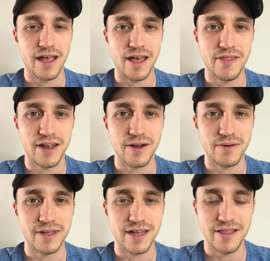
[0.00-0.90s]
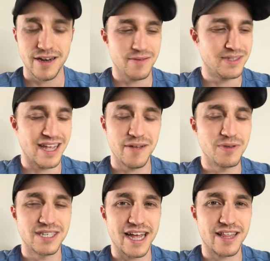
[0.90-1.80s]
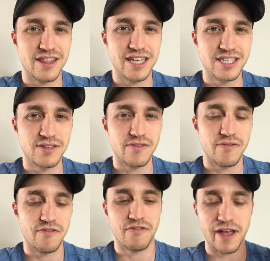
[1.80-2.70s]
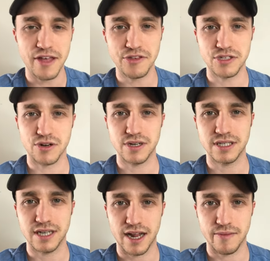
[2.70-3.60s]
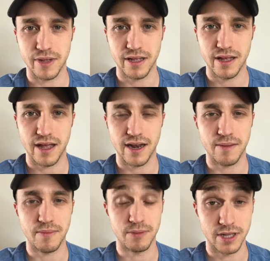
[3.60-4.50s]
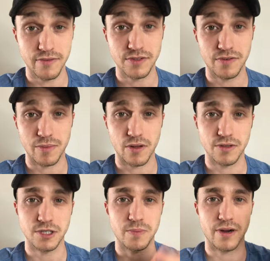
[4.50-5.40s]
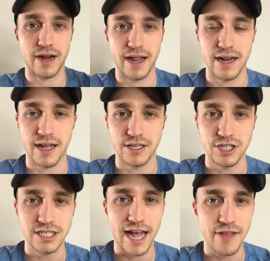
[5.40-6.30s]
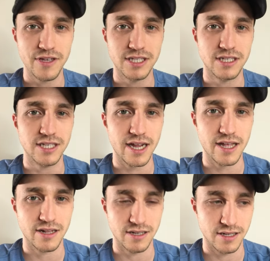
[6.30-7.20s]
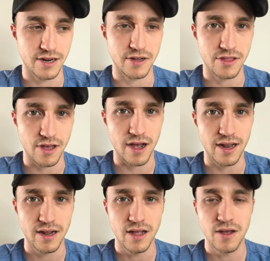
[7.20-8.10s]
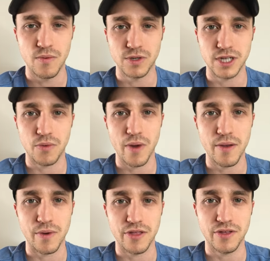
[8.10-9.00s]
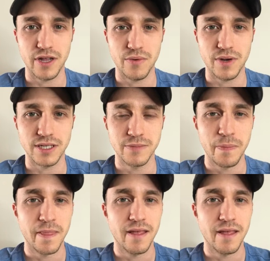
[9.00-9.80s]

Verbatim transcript: And then I realized, and then I was, it was like this faith stirred inside of me. And I believe it was from the Holy Spirit. And I just had this secondary thought, which I went with, and it was,